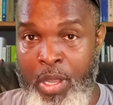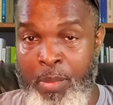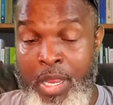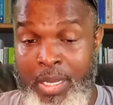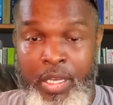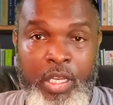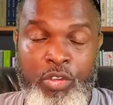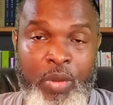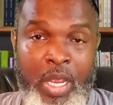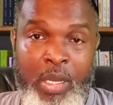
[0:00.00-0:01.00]
up.
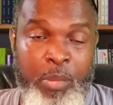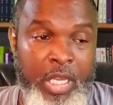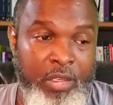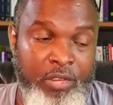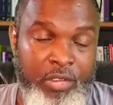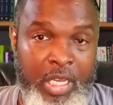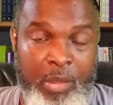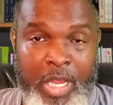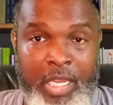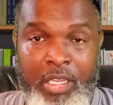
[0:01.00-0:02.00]
They're trying to make it
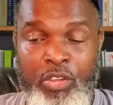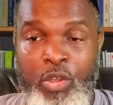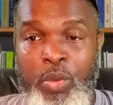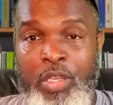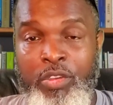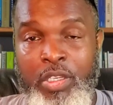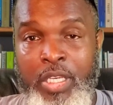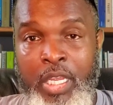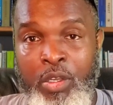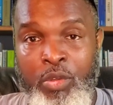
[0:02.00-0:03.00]
seem like it's
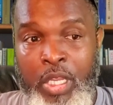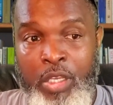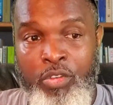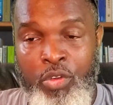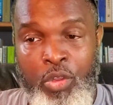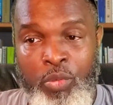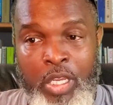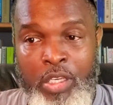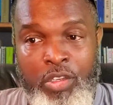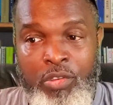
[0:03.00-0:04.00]
coincidental that,
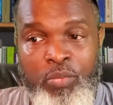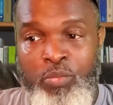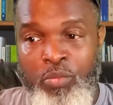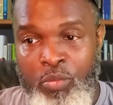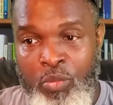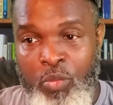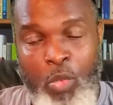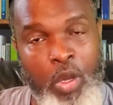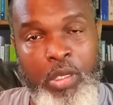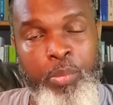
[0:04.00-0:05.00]
they just
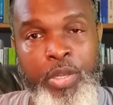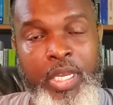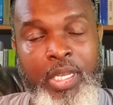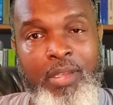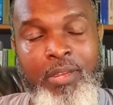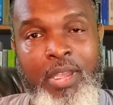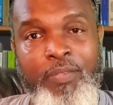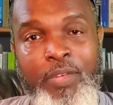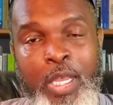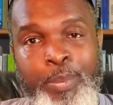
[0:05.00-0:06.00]
wanted to bring that
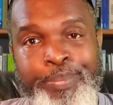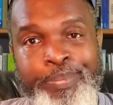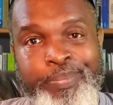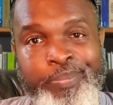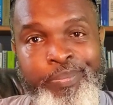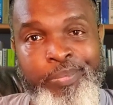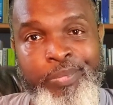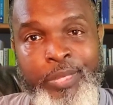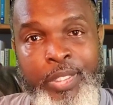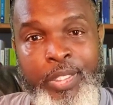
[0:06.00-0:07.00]
stuff up.
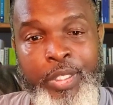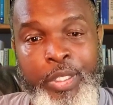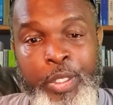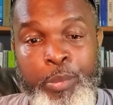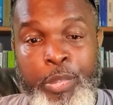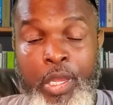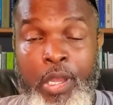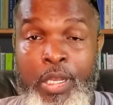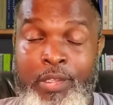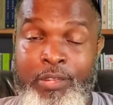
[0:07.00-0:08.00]
But
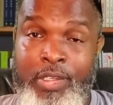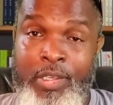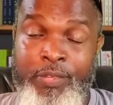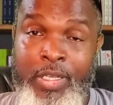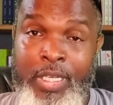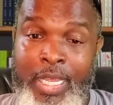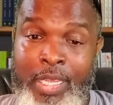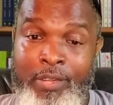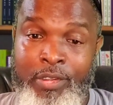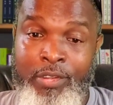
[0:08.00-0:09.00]
all that stuff are
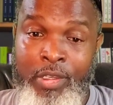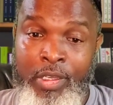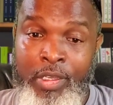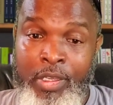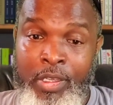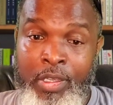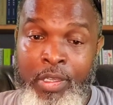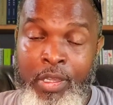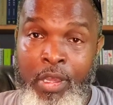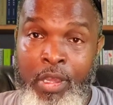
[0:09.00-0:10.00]
classes,
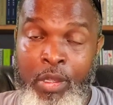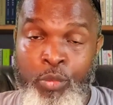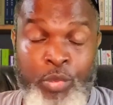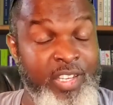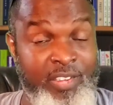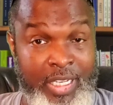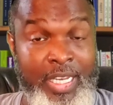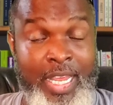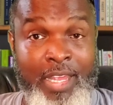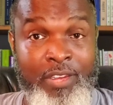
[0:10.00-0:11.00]
recent
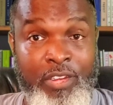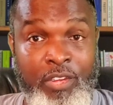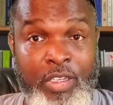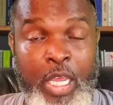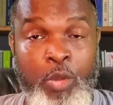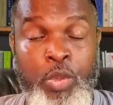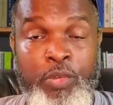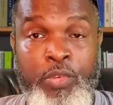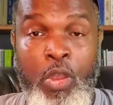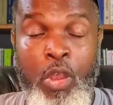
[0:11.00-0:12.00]
classes that
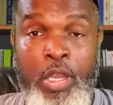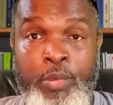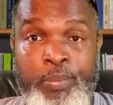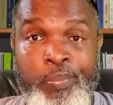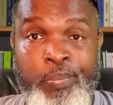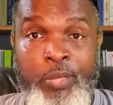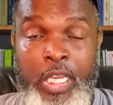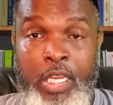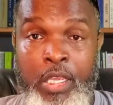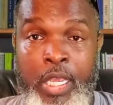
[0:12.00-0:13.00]
we've taught
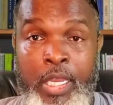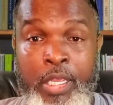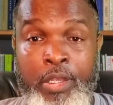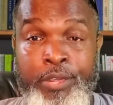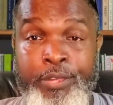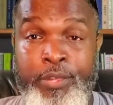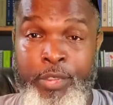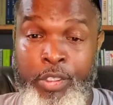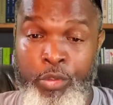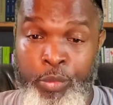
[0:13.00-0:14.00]
here at Elders
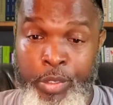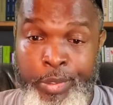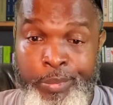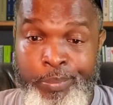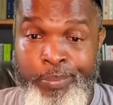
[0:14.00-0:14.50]
of Israel.